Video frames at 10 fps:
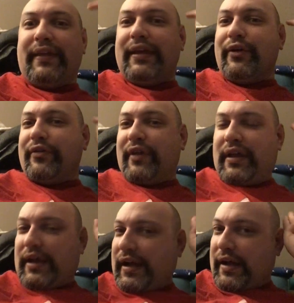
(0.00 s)
the ears.
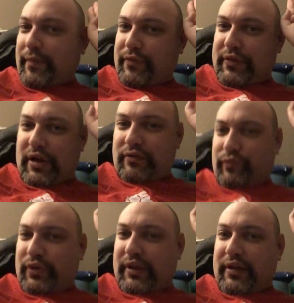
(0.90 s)
Um, not
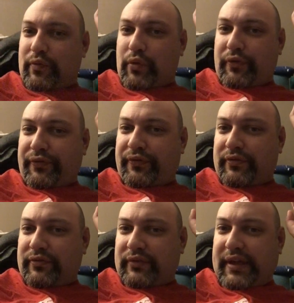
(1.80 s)
really wolf
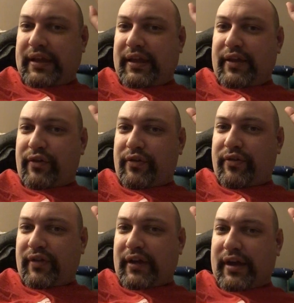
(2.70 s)
like
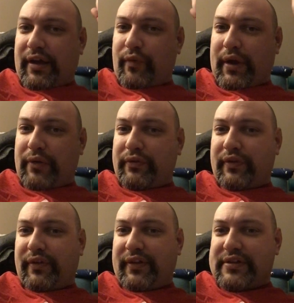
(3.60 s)
ears, uh, round
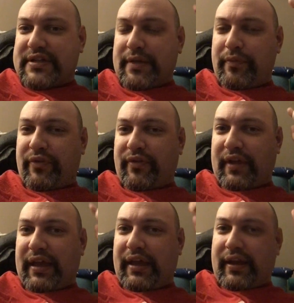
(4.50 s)
the tips,
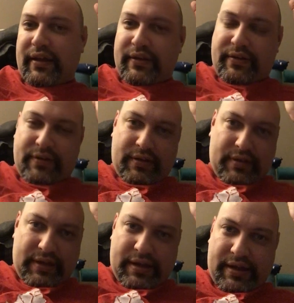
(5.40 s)
and
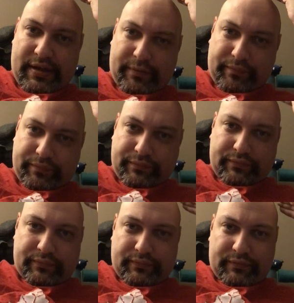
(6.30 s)
um,
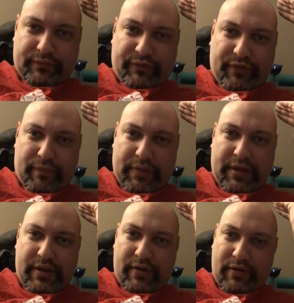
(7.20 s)
from
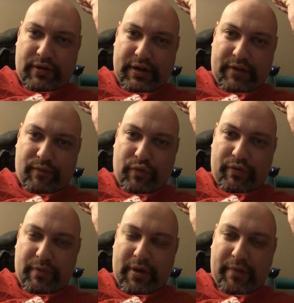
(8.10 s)
here, kind of move
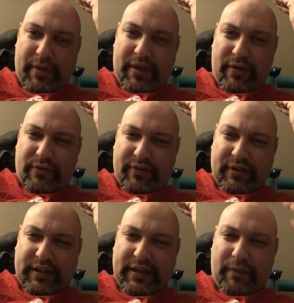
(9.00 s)
them up here just a
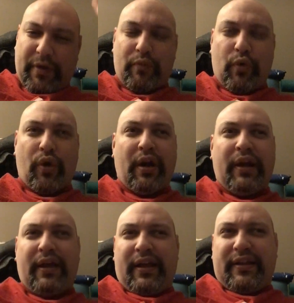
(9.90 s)
little bit more.
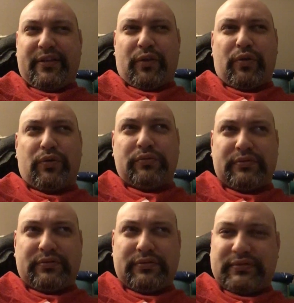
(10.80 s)
So,
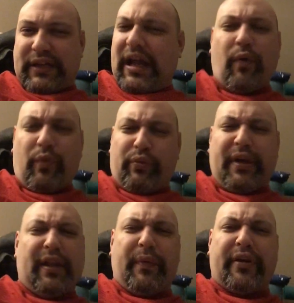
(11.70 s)
a
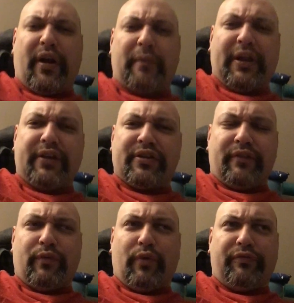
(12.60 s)
really weird combination
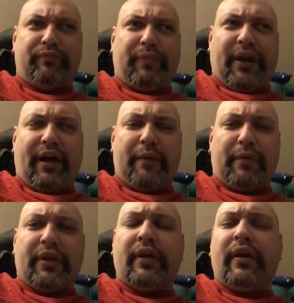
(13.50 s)
of wolf bear hybrid.